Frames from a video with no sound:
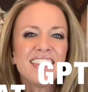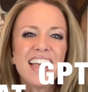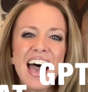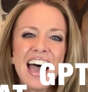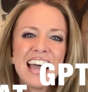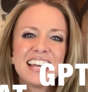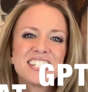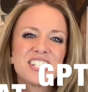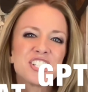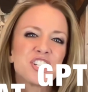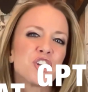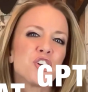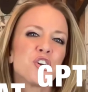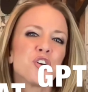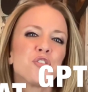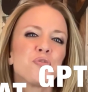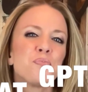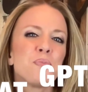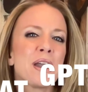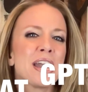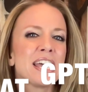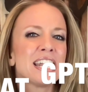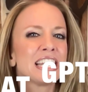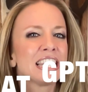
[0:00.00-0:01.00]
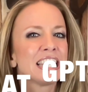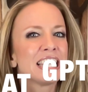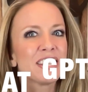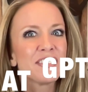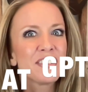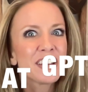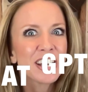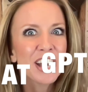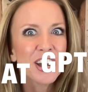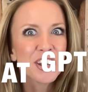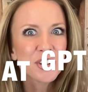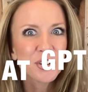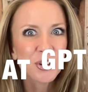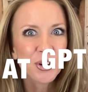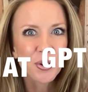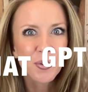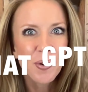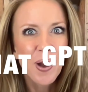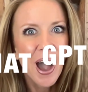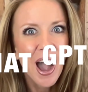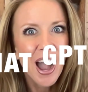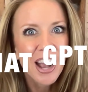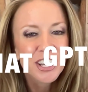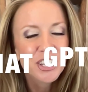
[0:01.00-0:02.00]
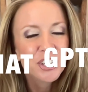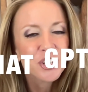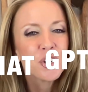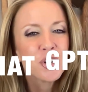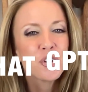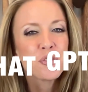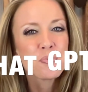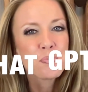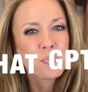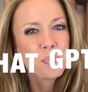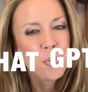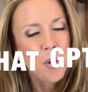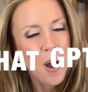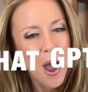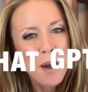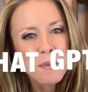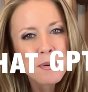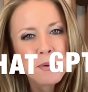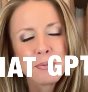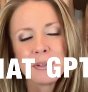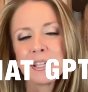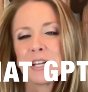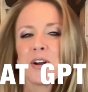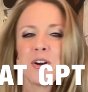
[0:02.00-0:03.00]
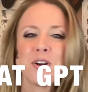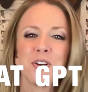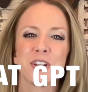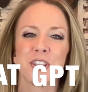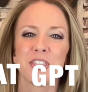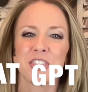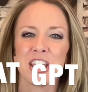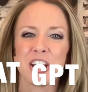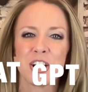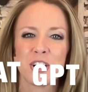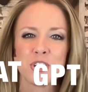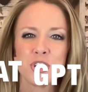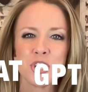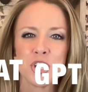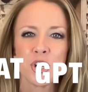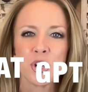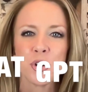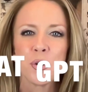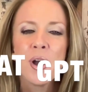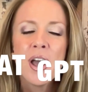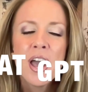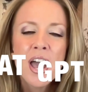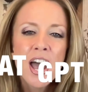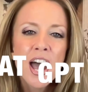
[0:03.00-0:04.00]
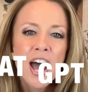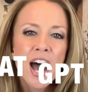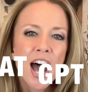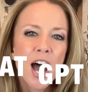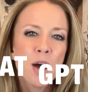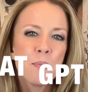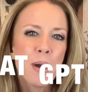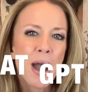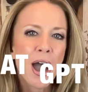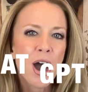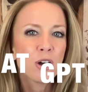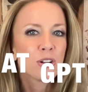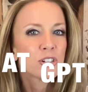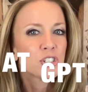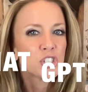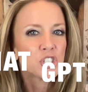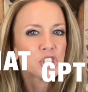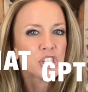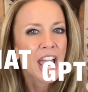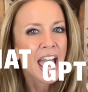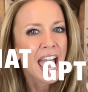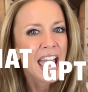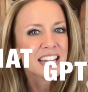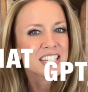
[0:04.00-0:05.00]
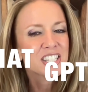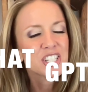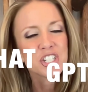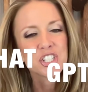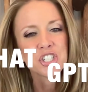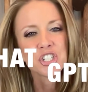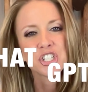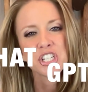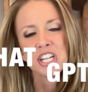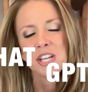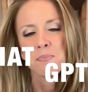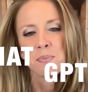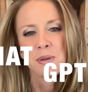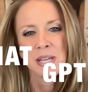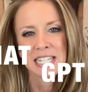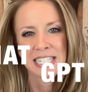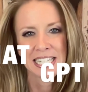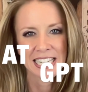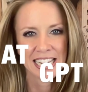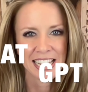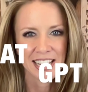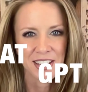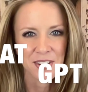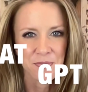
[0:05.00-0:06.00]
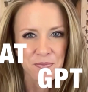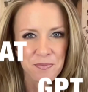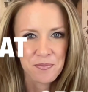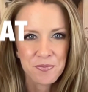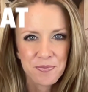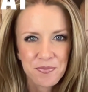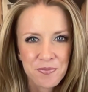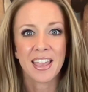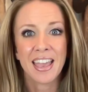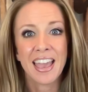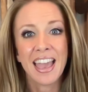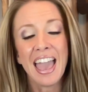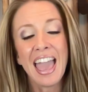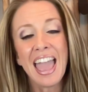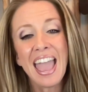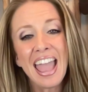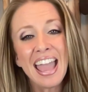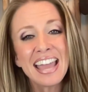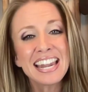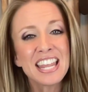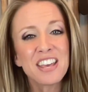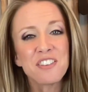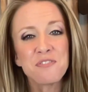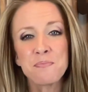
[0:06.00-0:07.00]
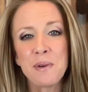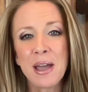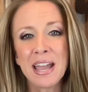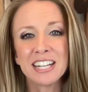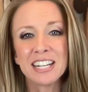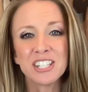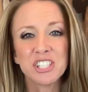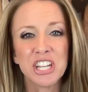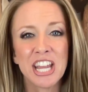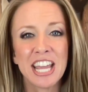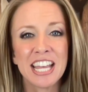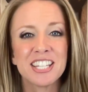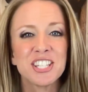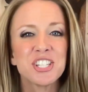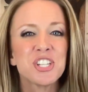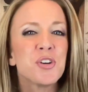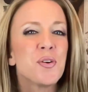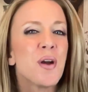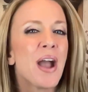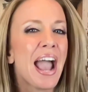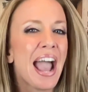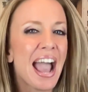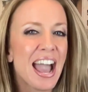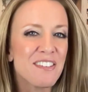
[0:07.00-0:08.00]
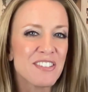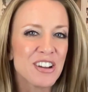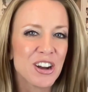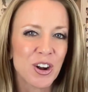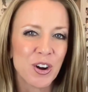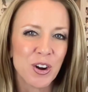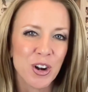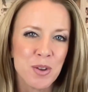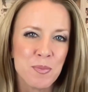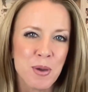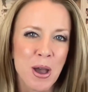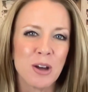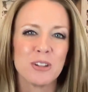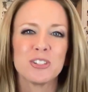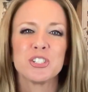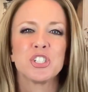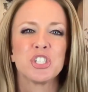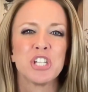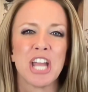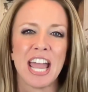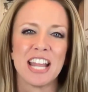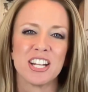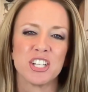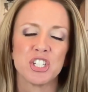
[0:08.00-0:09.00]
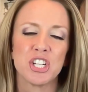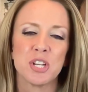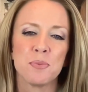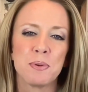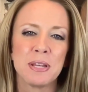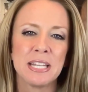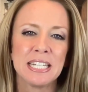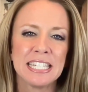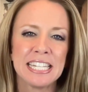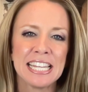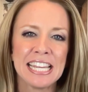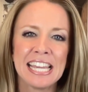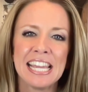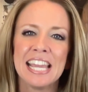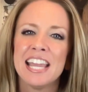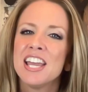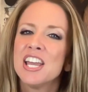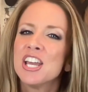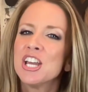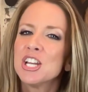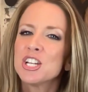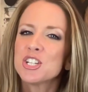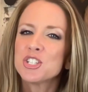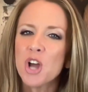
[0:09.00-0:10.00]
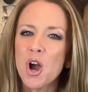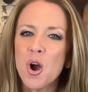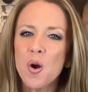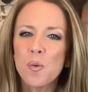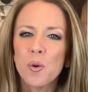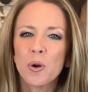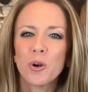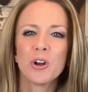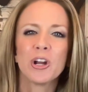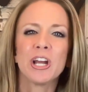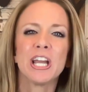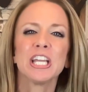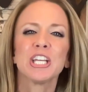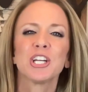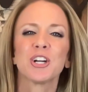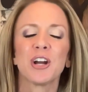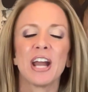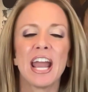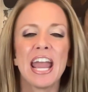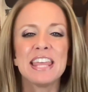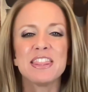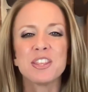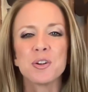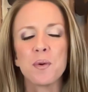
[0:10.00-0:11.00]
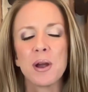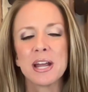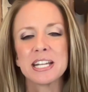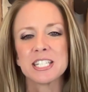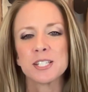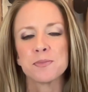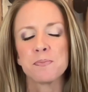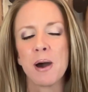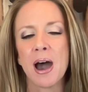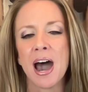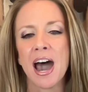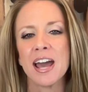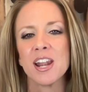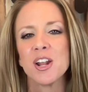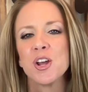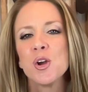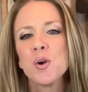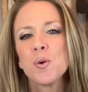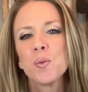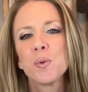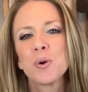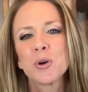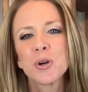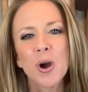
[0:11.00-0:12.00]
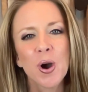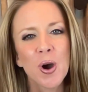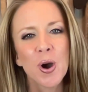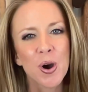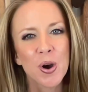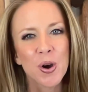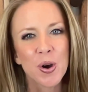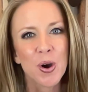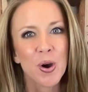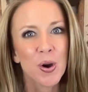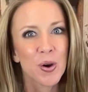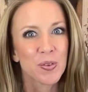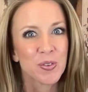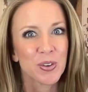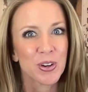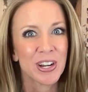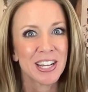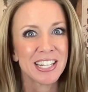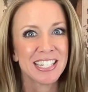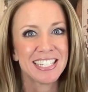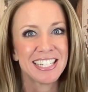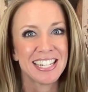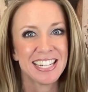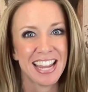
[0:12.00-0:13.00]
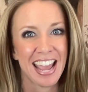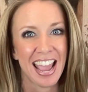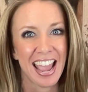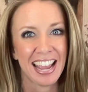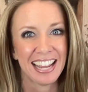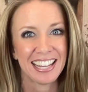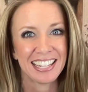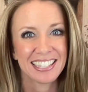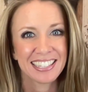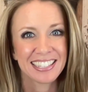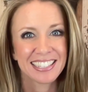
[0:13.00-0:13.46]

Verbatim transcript: unless you've been living under a rock, you've probably heard a thing or two about ChatGPT. And if by chance you haven't heard about ChatGPT, don't worry, you're in the right spot. We'll go over it today.